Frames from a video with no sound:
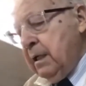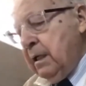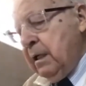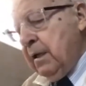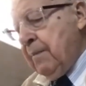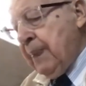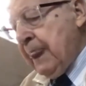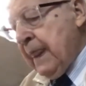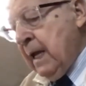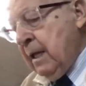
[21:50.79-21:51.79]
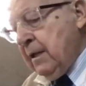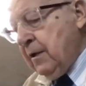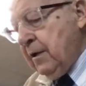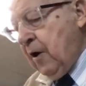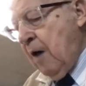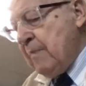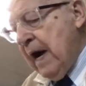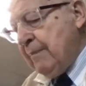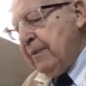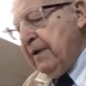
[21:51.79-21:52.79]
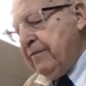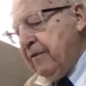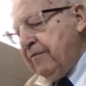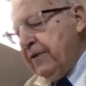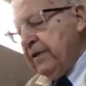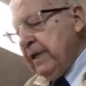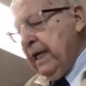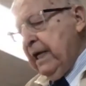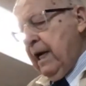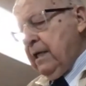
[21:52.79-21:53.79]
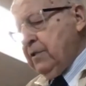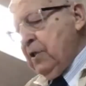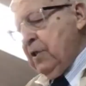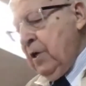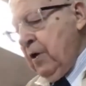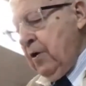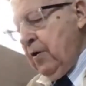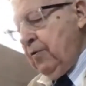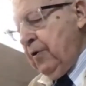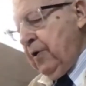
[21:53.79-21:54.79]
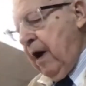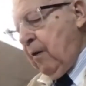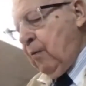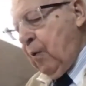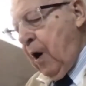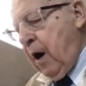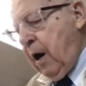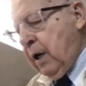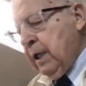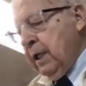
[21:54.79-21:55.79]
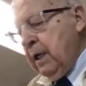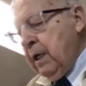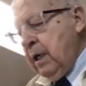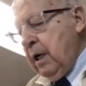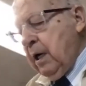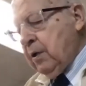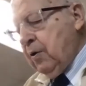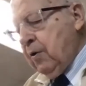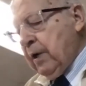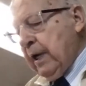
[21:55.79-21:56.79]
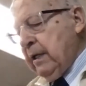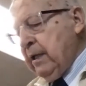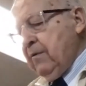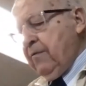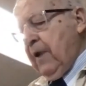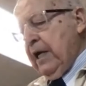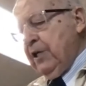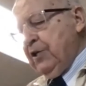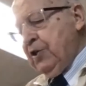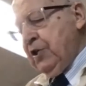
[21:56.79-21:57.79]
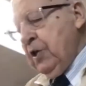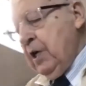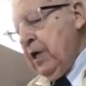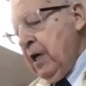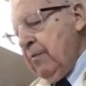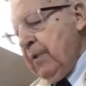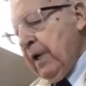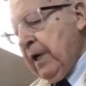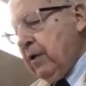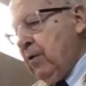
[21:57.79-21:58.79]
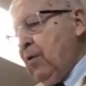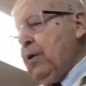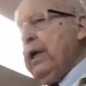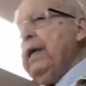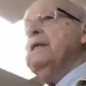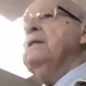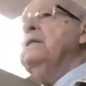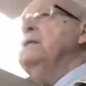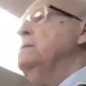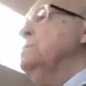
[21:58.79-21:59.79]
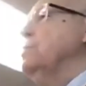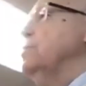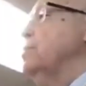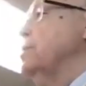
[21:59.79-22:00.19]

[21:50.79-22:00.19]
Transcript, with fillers: the law might be fulfilled in us who do not walk according to the flesh, but according to the